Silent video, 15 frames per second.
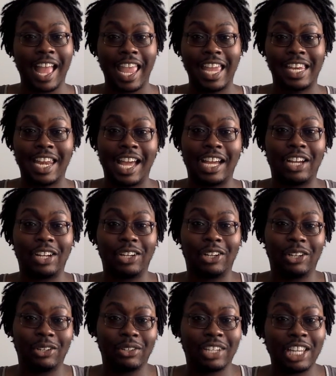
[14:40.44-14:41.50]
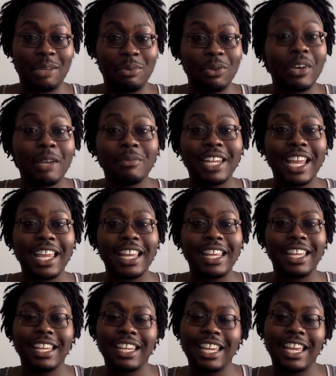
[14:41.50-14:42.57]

And I'll keep you updated.